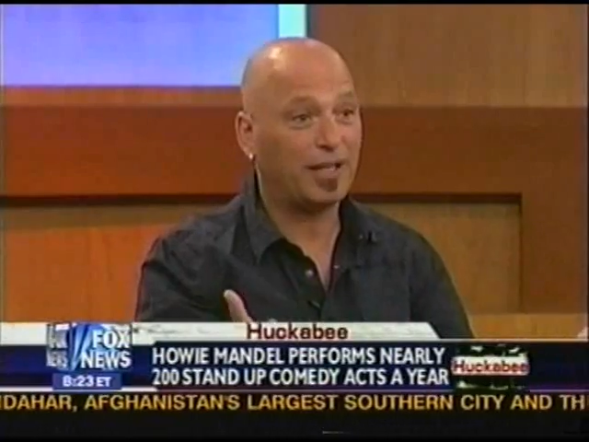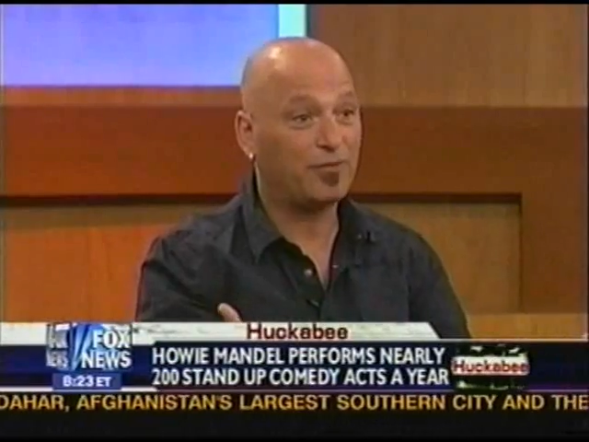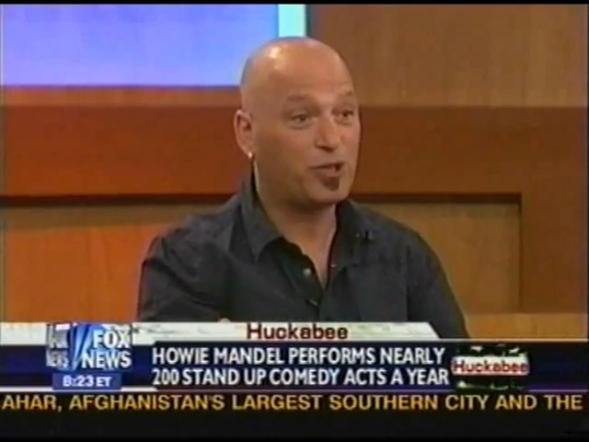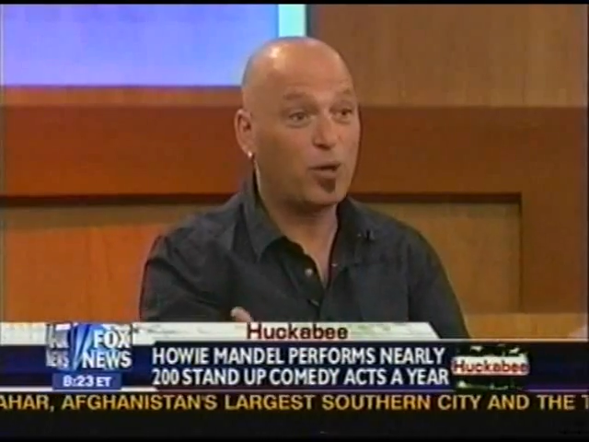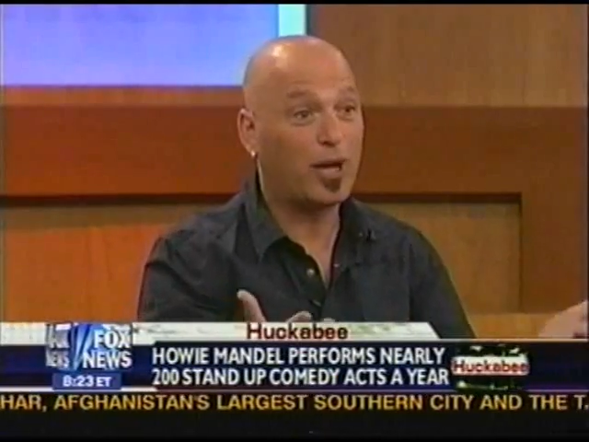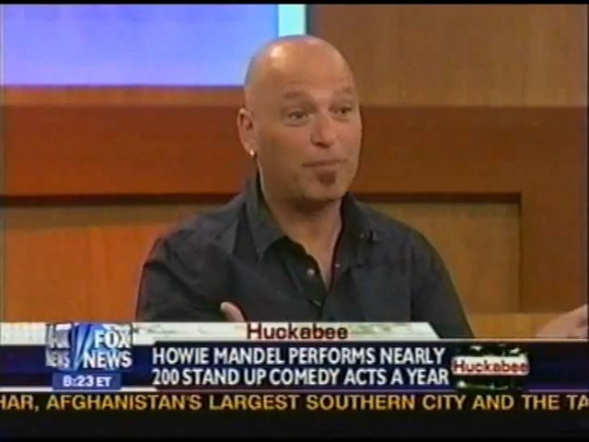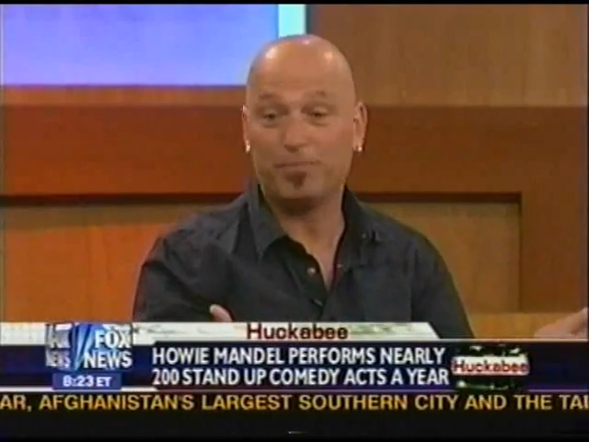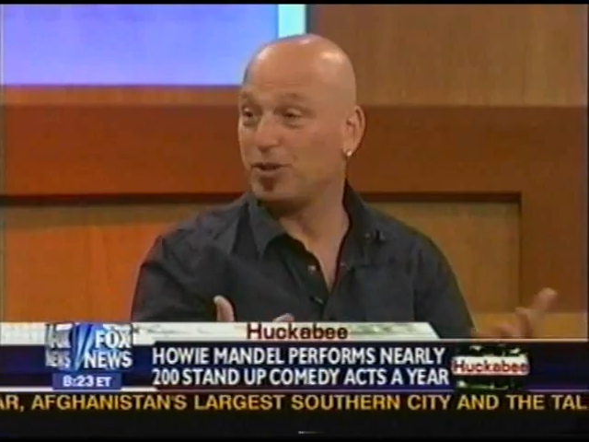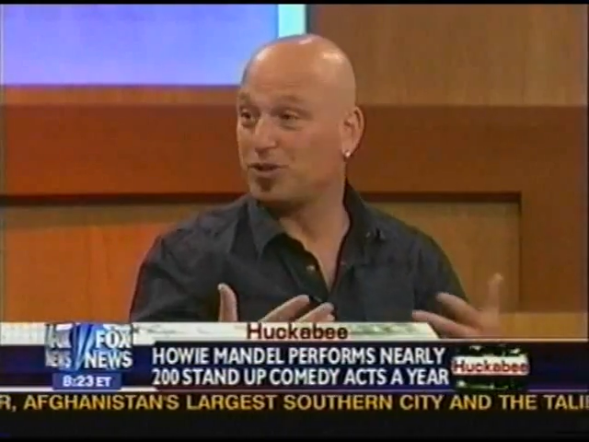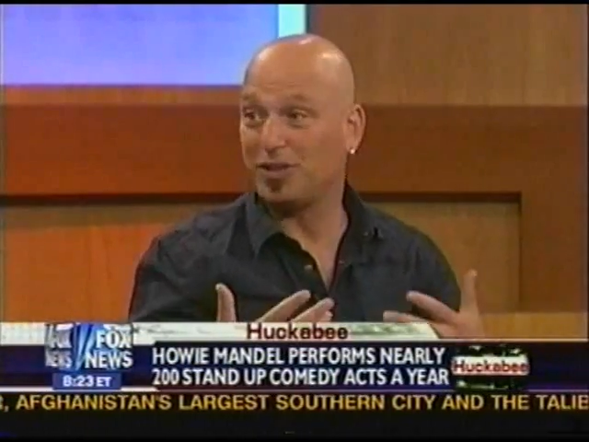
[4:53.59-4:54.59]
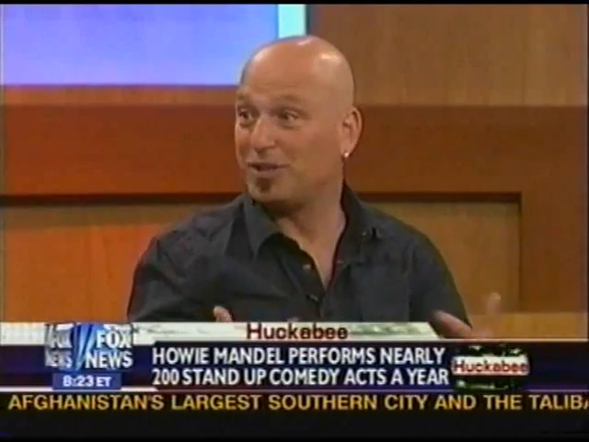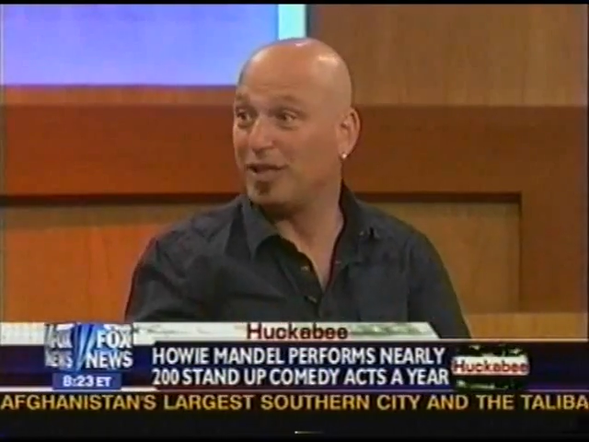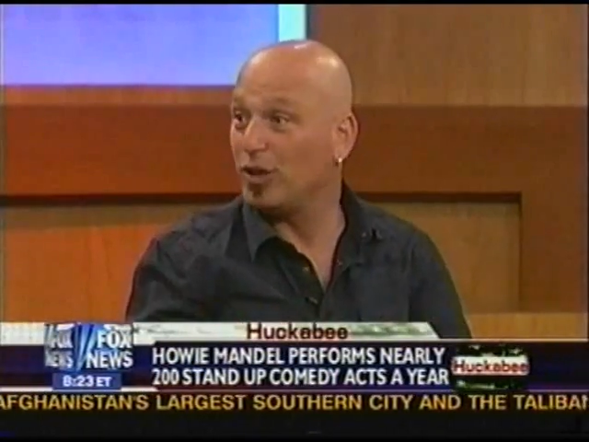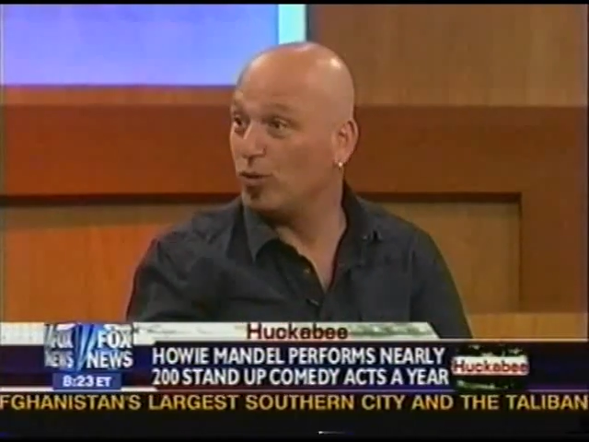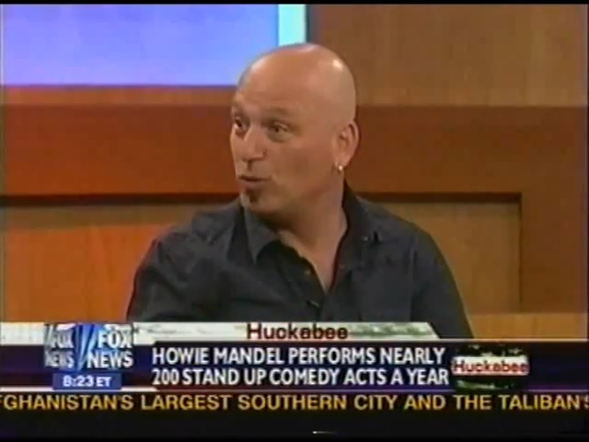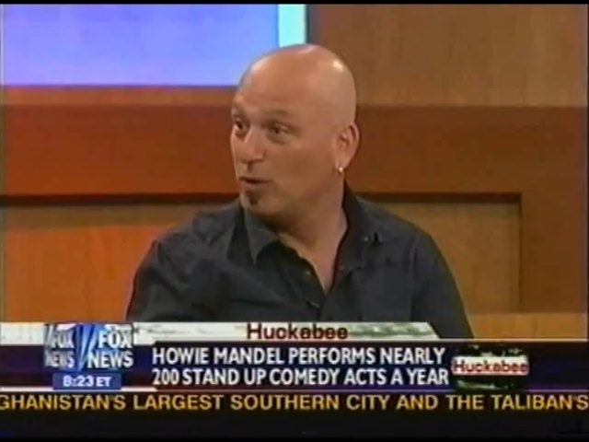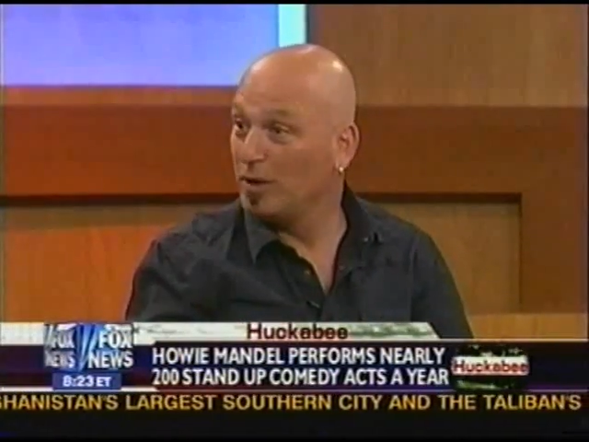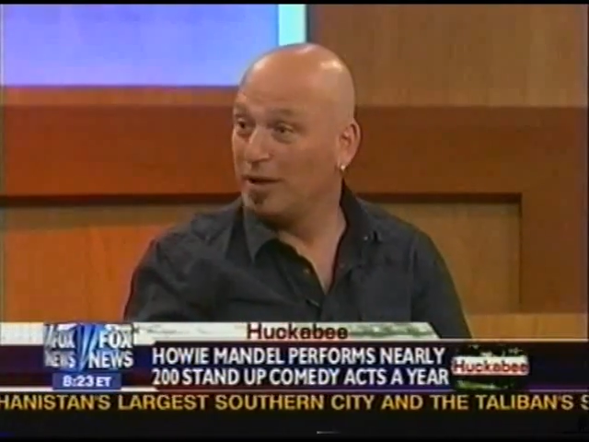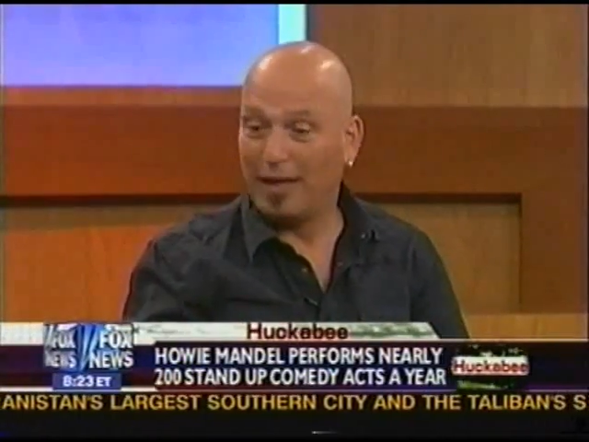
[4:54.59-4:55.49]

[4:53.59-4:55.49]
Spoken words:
and they've showed up just to see you.